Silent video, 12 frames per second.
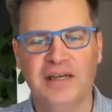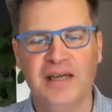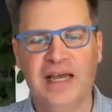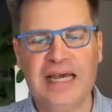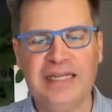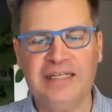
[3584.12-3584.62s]

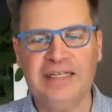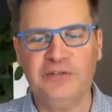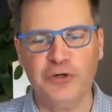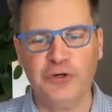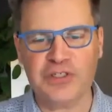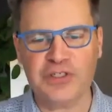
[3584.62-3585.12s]
and it
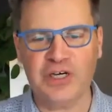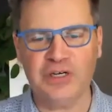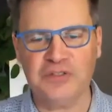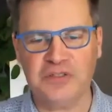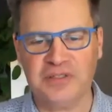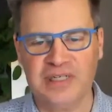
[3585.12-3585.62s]
turns
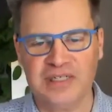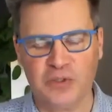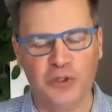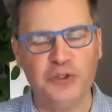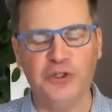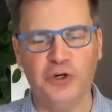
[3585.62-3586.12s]
out that
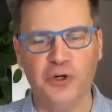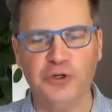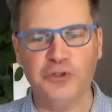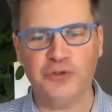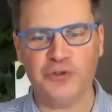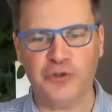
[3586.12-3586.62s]
on the
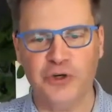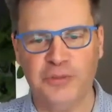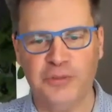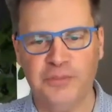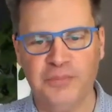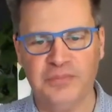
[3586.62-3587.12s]
long
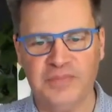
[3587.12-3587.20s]
term,